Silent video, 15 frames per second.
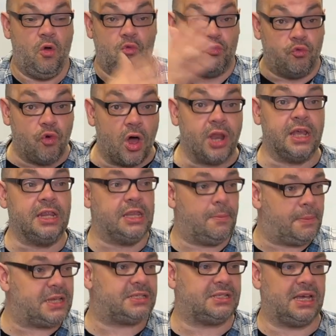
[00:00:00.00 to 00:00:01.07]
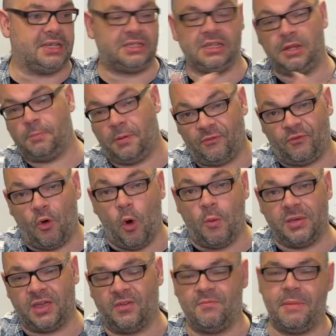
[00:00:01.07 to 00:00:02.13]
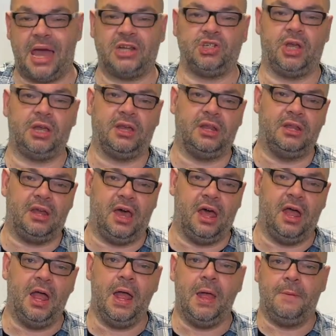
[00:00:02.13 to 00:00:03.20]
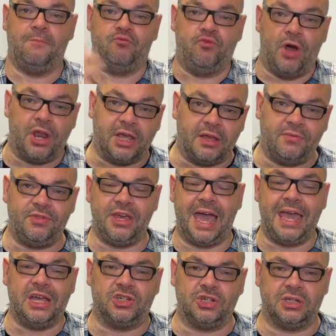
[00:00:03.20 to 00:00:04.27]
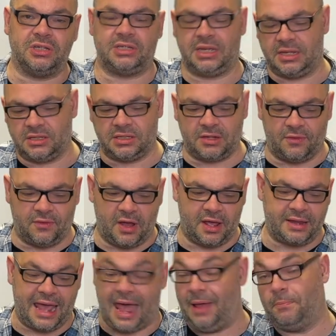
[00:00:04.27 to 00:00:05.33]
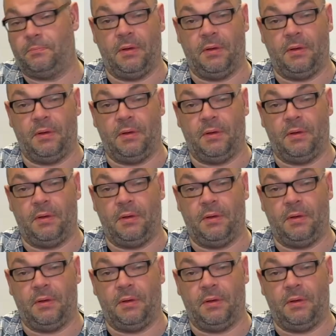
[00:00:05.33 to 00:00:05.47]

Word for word: running the business and the performing of magic and the running of the agency and stuff like that.